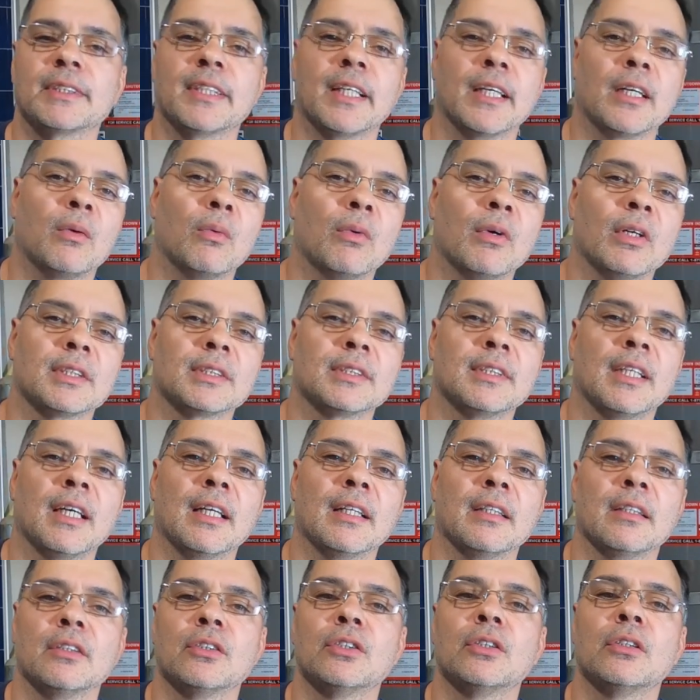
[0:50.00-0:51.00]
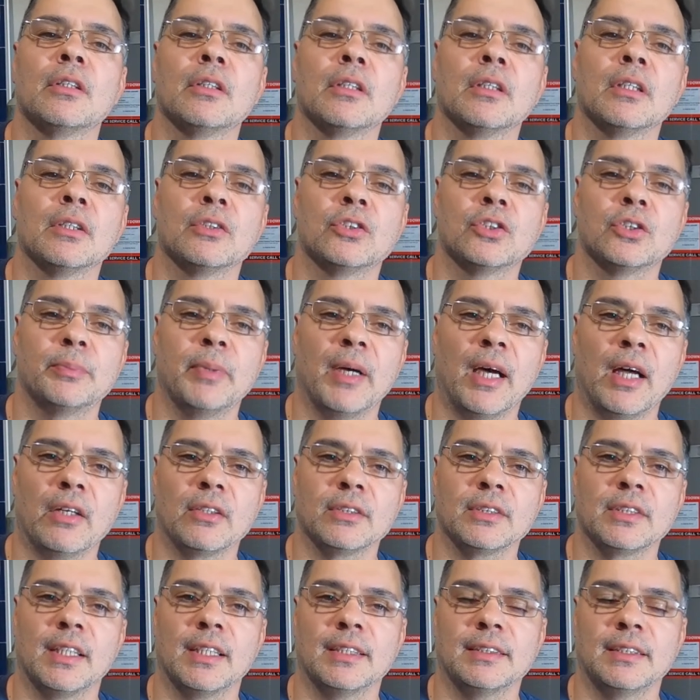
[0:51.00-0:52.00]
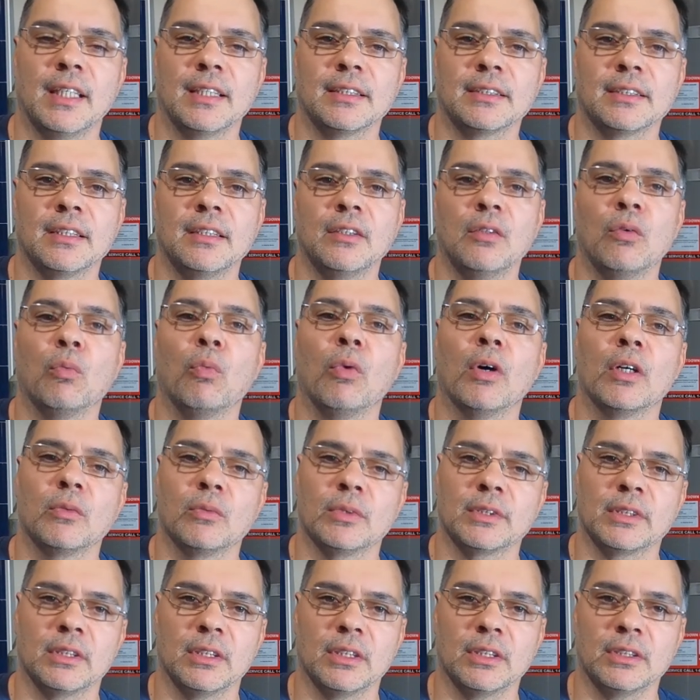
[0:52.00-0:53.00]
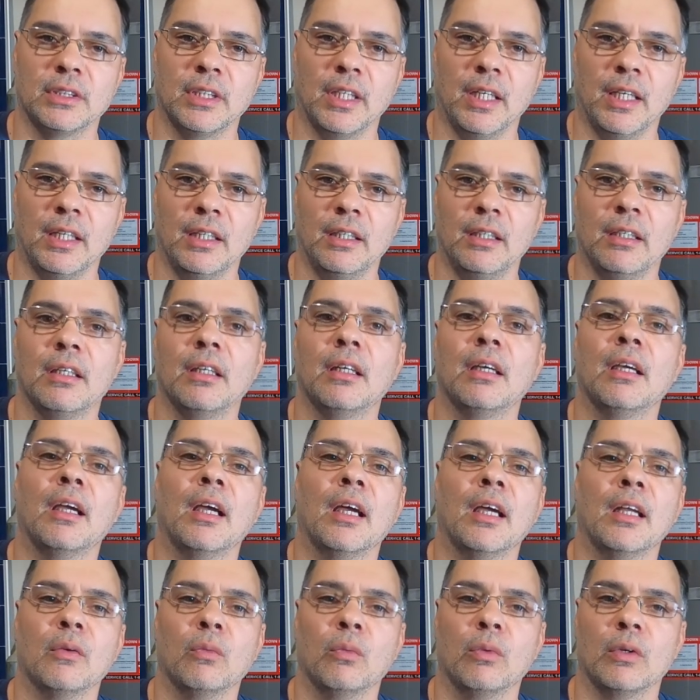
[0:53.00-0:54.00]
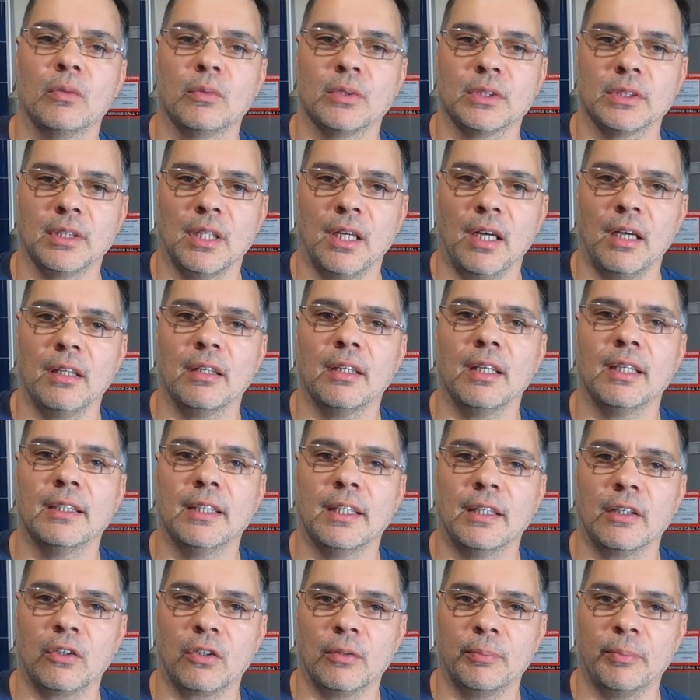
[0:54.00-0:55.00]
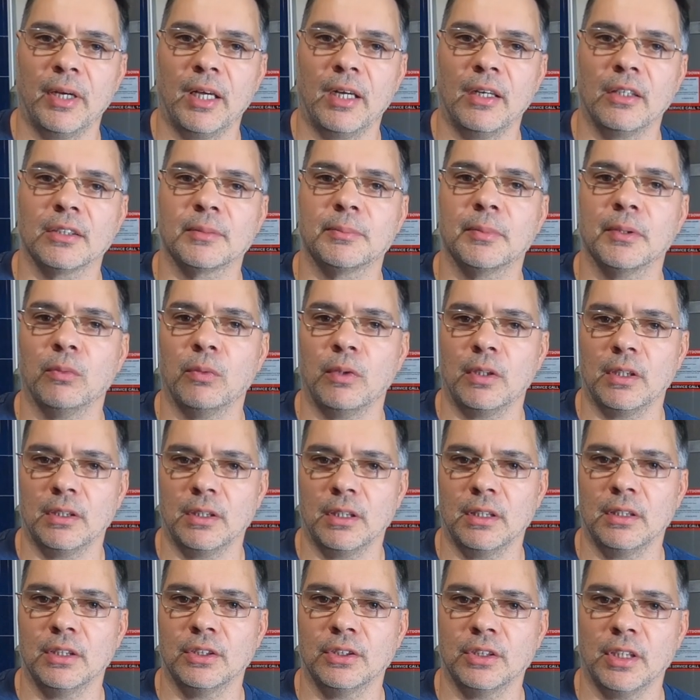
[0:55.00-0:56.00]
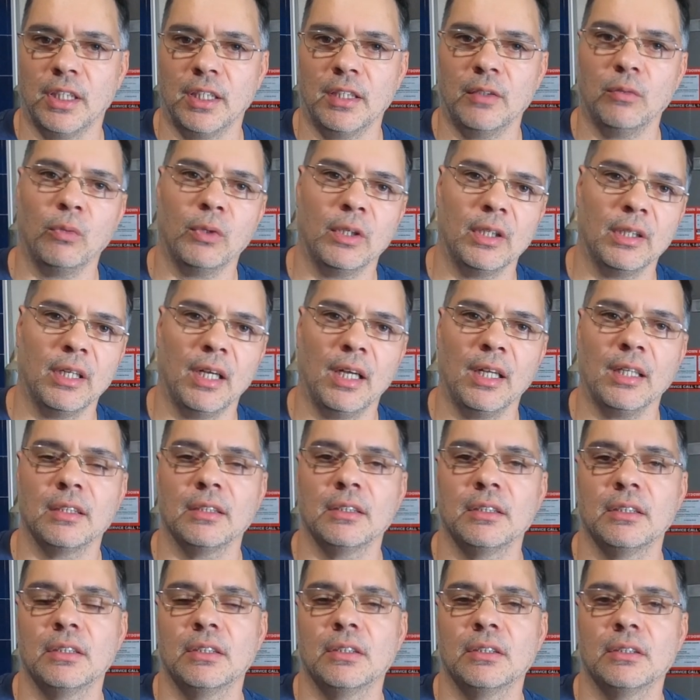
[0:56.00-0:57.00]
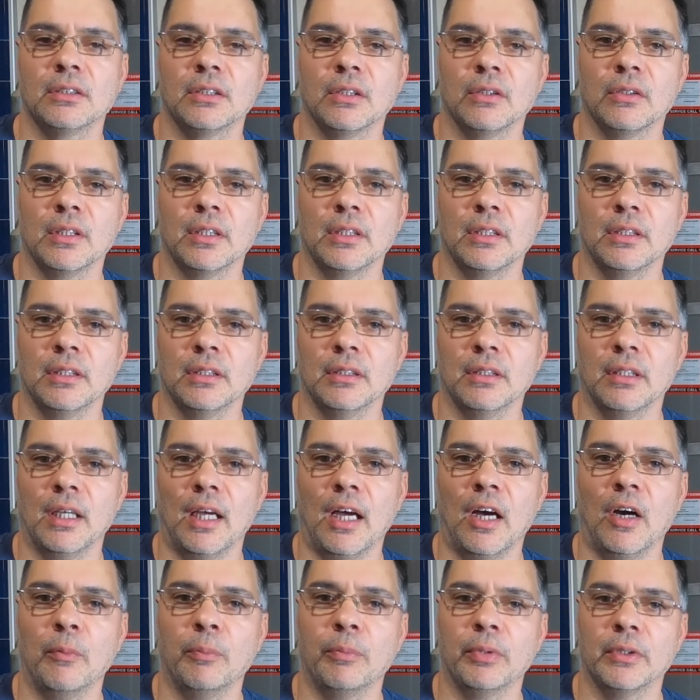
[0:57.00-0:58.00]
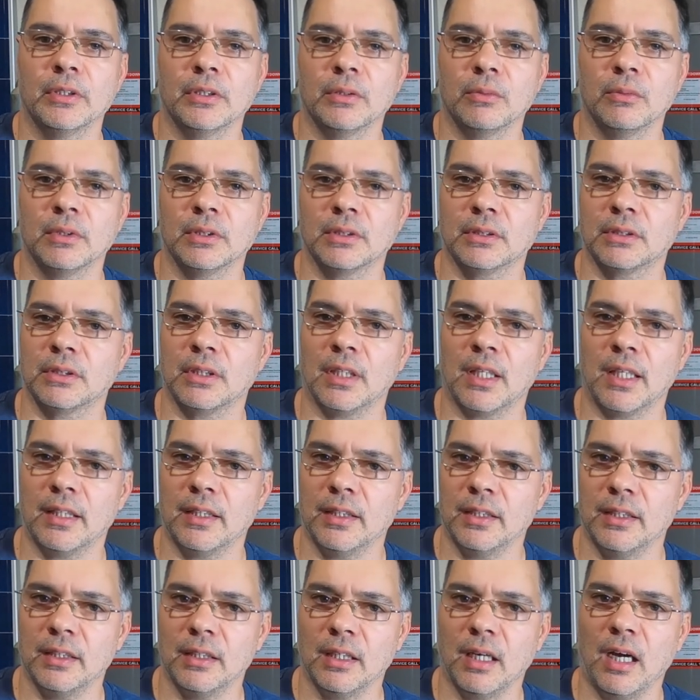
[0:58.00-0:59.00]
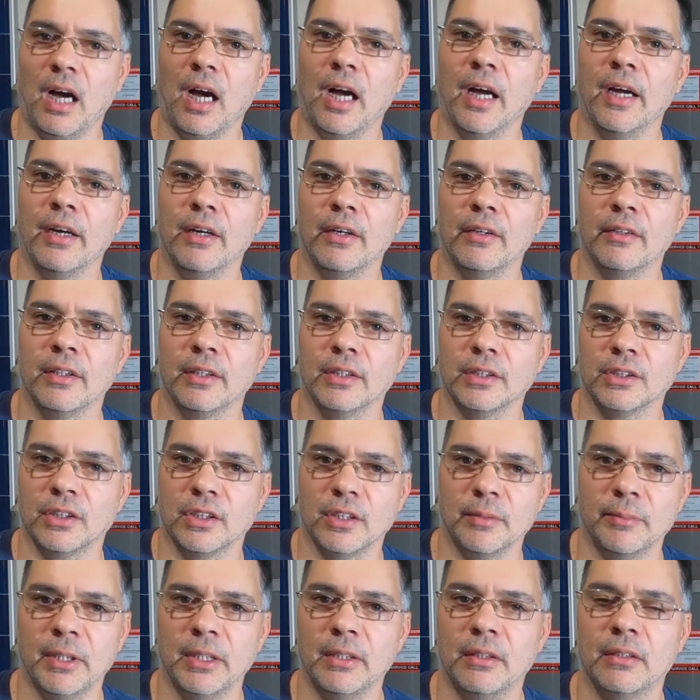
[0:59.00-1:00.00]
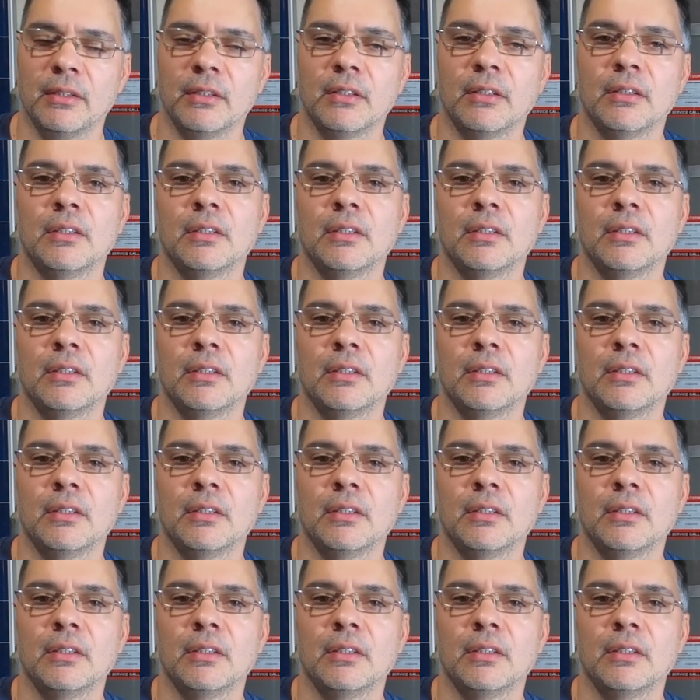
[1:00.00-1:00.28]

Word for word: mistake was that the two panels that I tested, one was in the shade and one was not, identical panels, but one in the shade and one not. So the output was slightly higher than it should have been